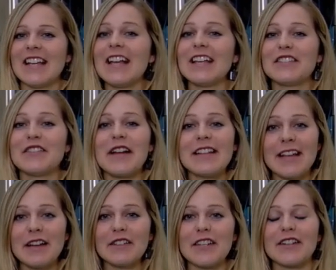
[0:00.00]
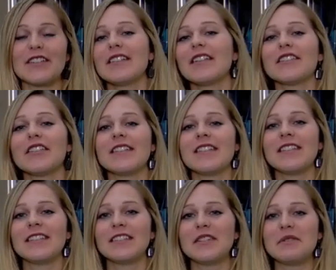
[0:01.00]
Yes, right now Doctor Lindgren
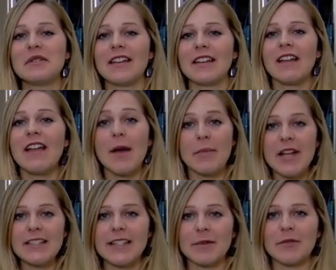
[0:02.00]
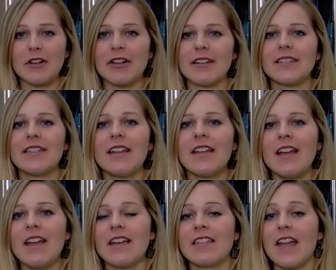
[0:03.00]
is doing bicep curls.
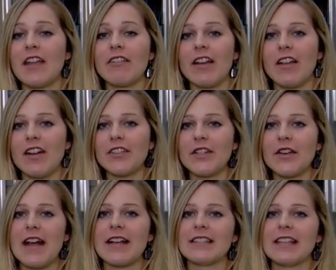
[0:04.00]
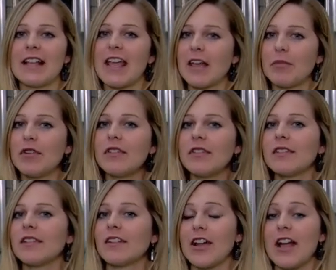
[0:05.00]
ARED also has a cable
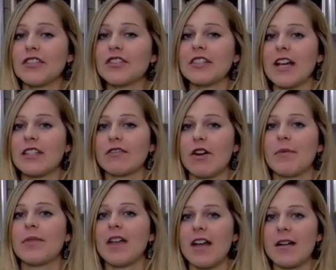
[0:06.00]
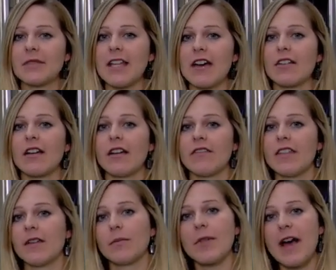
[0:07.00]
or an exercise rope that comes out of
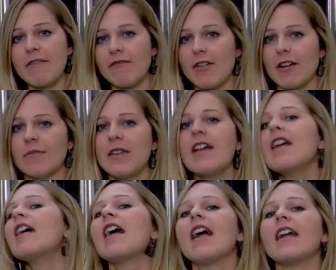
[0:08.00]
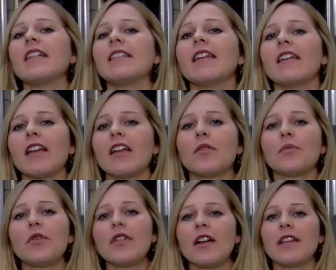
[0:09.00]
the platform, and he can
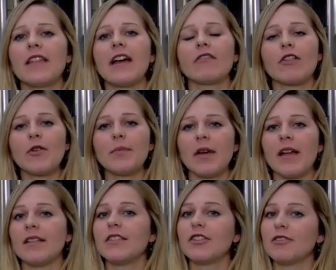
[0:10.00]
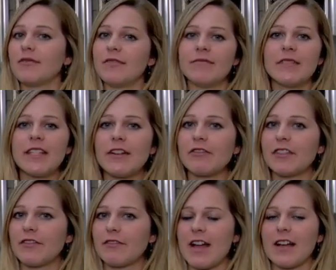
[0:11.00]
pull on that rope and do several
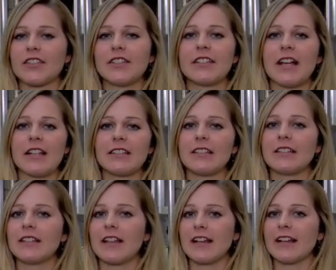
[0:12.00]
different exercises.